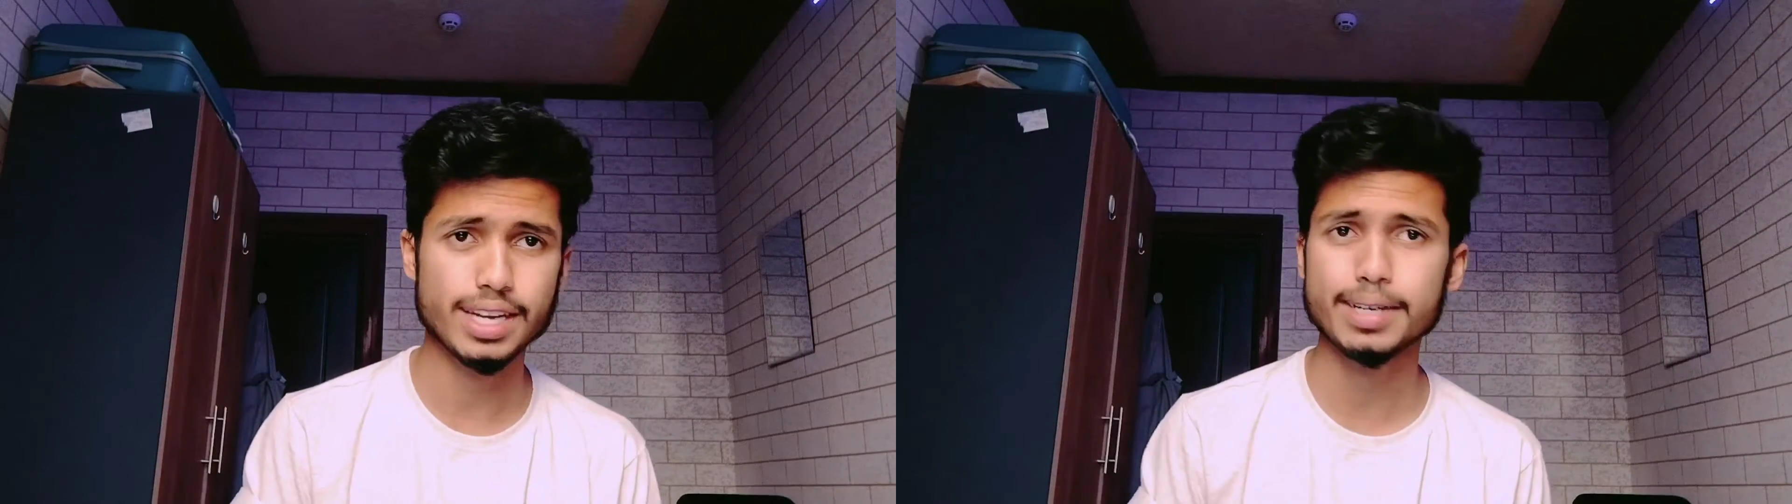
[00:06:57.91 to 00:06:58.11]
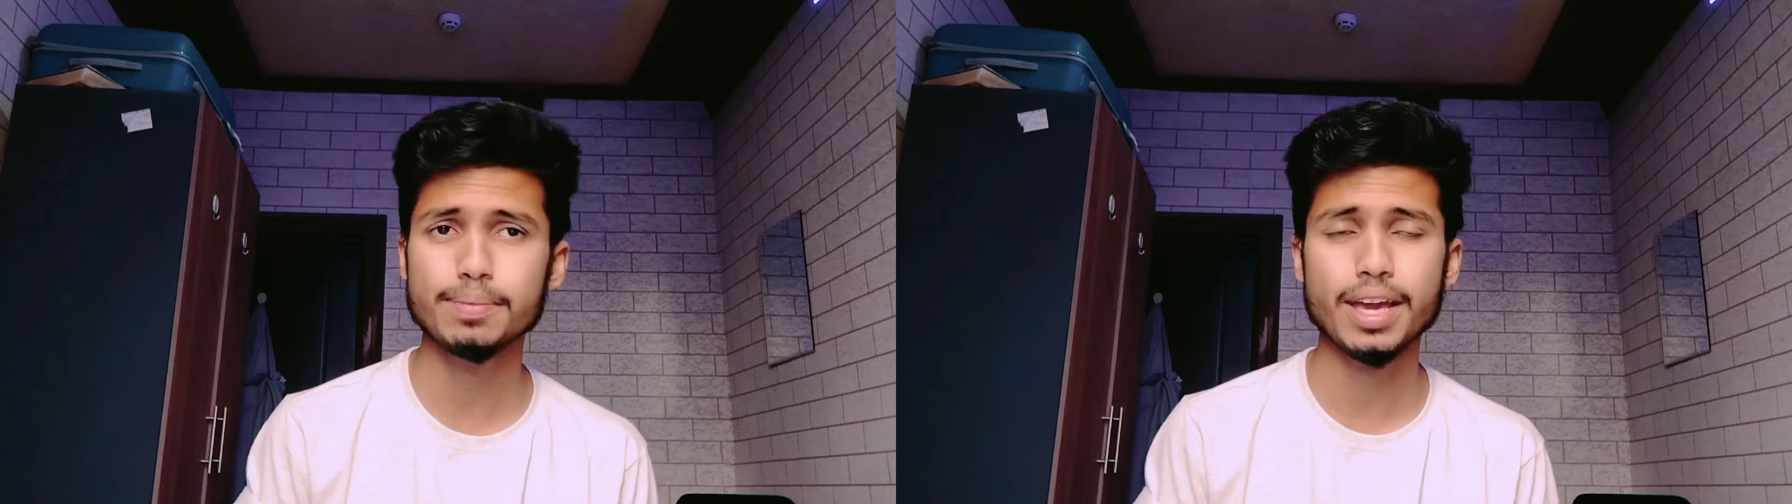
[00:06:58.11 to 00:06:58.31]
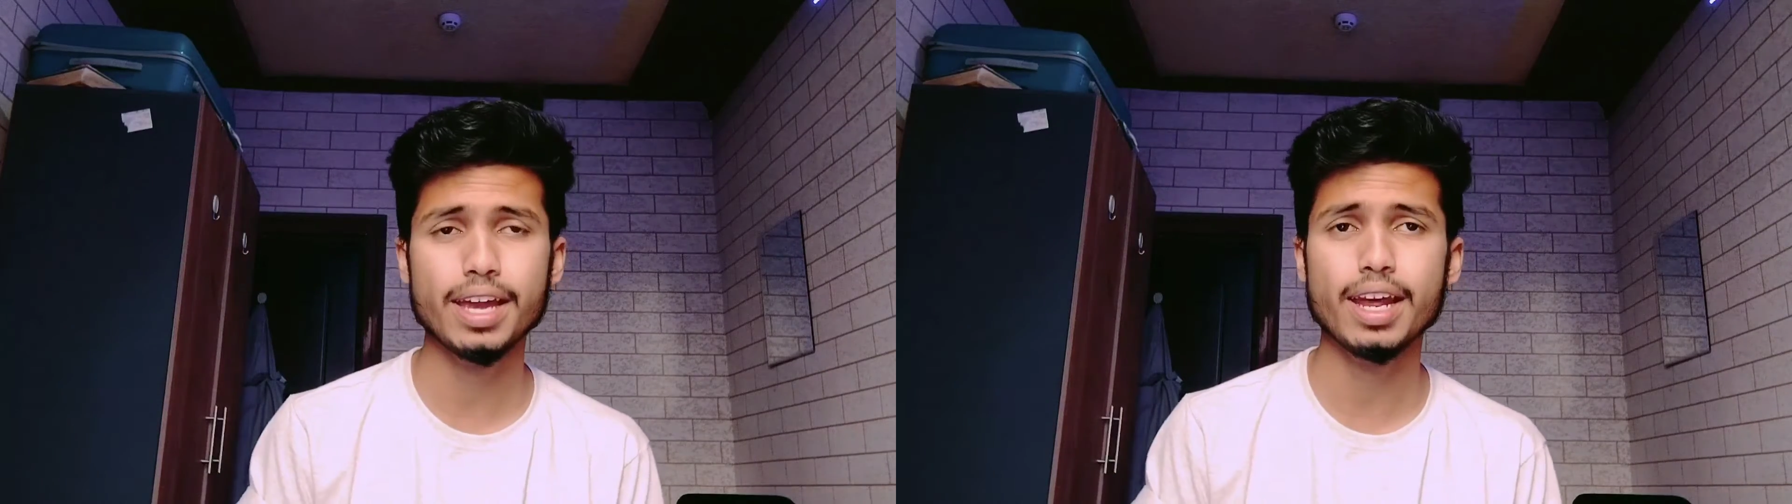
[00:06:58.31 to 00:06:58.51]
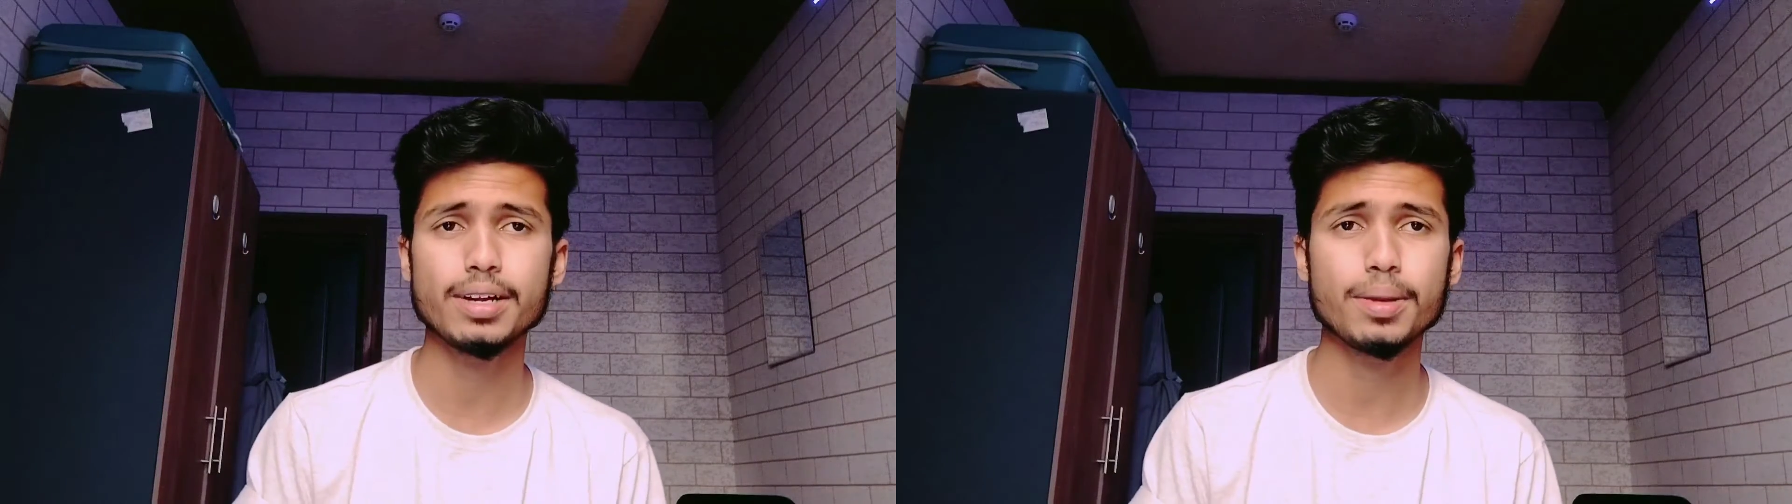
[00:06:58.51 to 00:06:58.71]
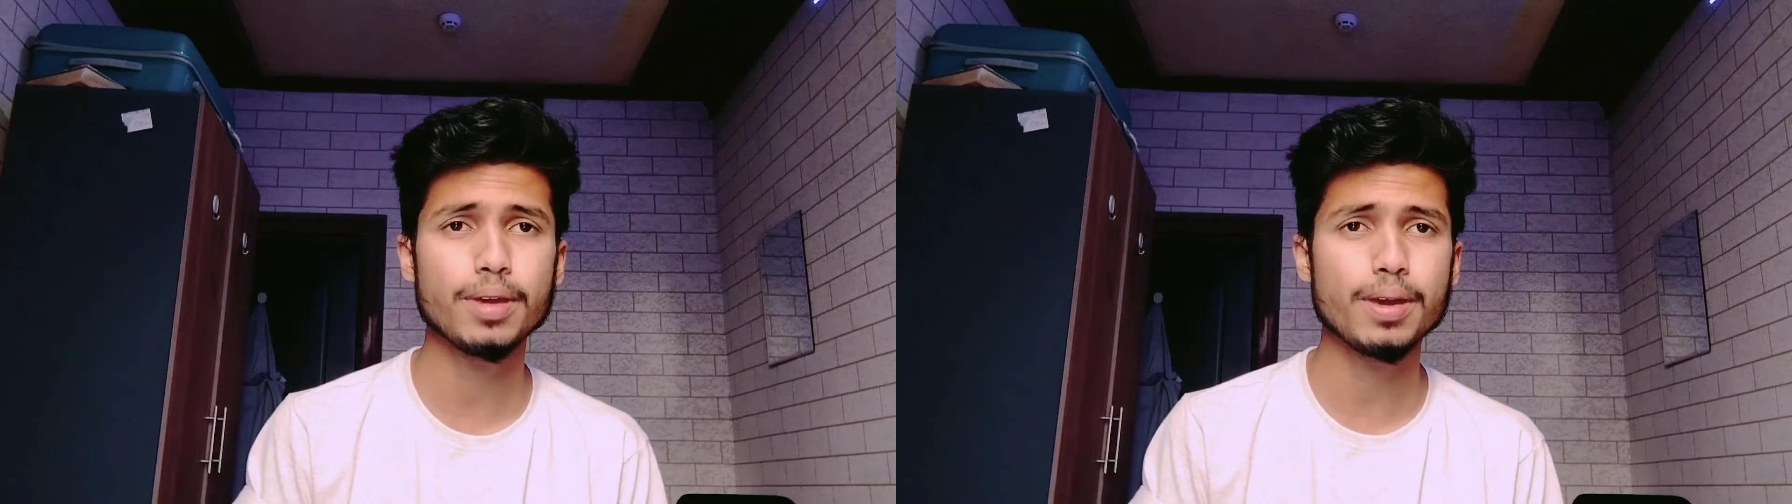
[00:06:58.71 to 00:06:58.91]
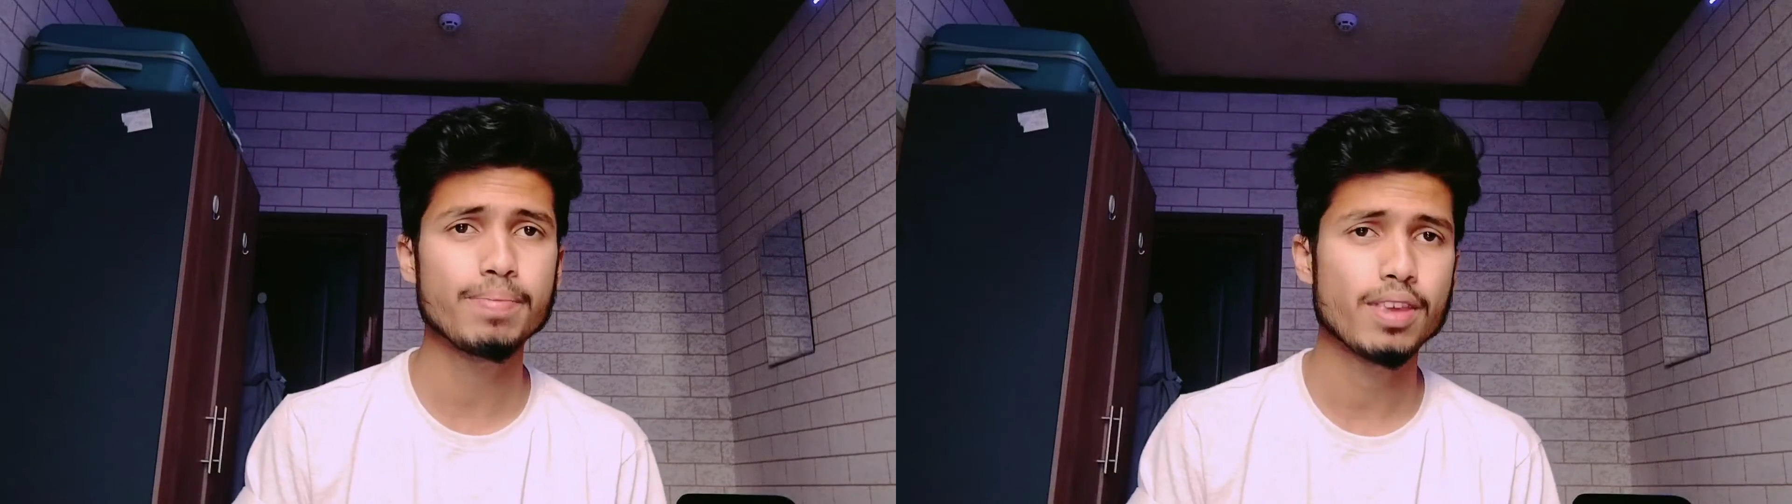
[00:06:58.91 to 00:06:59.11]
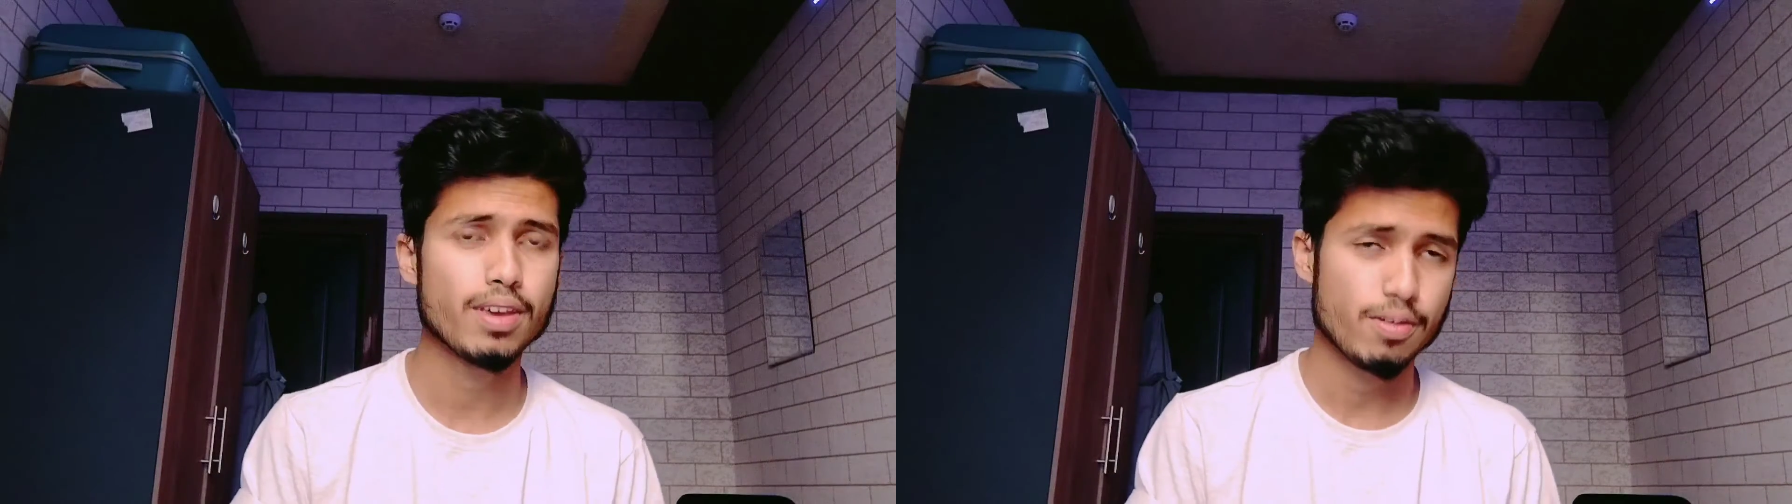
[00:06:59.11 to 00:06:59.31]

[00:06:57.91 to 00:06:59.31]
let it be anatomy